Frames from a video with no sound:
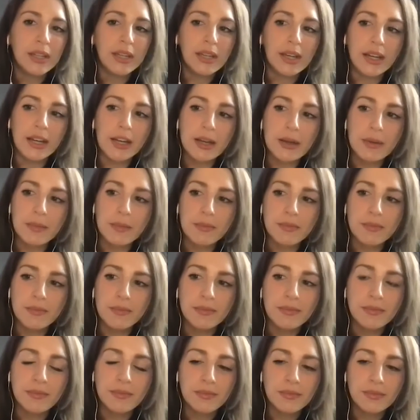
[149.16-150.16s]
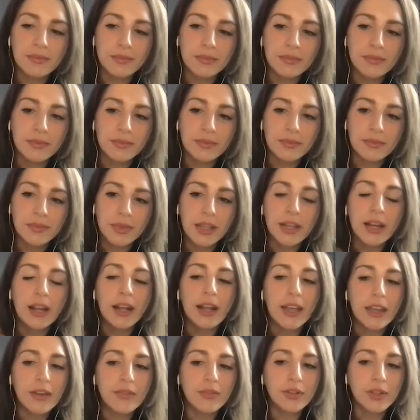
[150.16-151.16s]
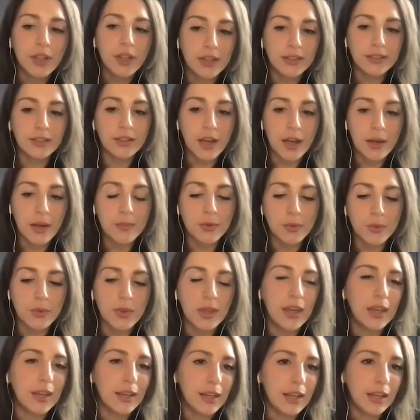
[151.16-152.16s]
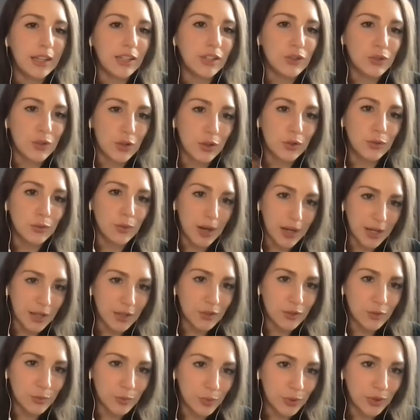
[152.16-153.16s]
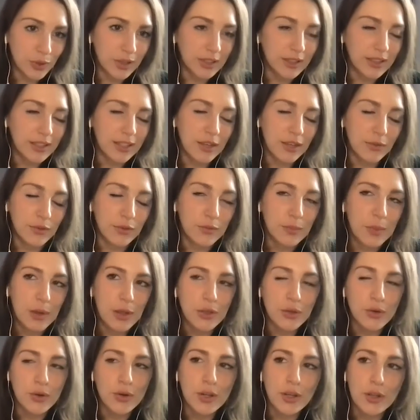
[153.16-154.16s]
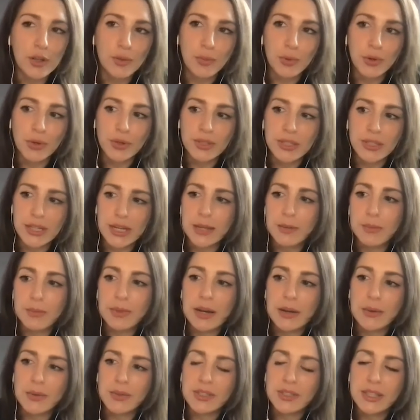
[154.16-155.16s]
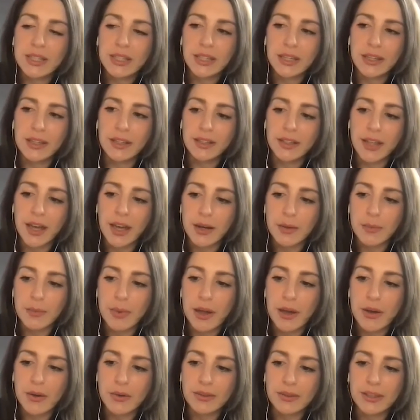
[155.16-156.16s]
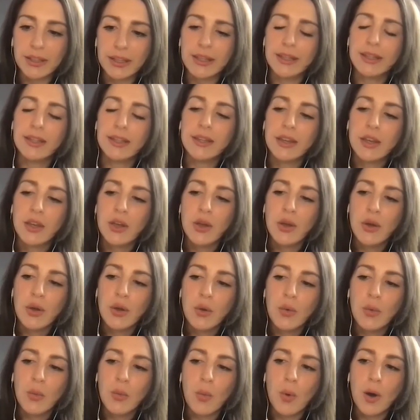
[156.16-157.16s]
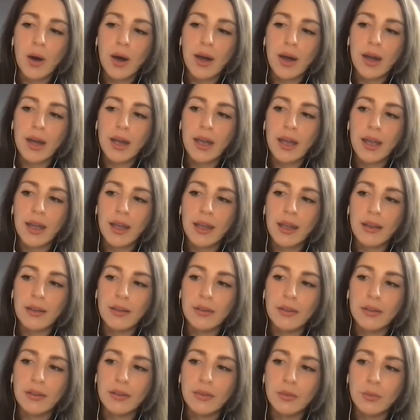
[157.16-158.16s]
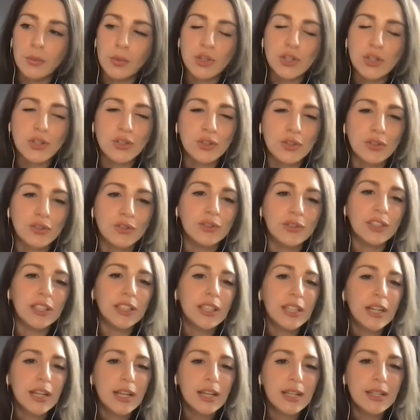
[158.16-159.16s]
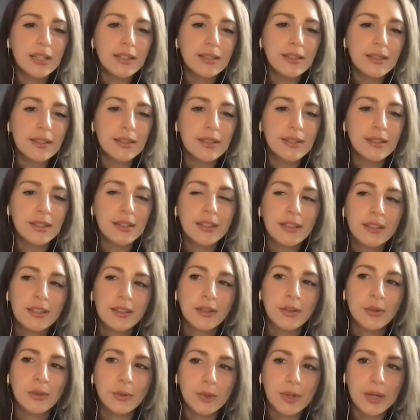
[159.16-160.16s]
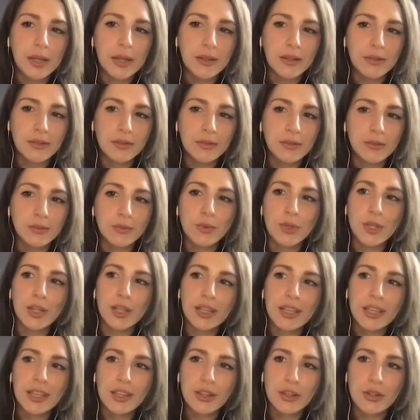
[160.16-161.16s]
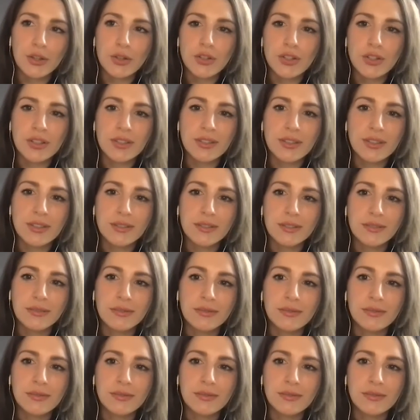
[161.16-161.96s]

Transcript: um and I have a lot in common with Annie. I started writing this book on the eve of my thirtieth birthday, but I was thinking a lot about like why witches are villainized, mm-hmm. when really they're just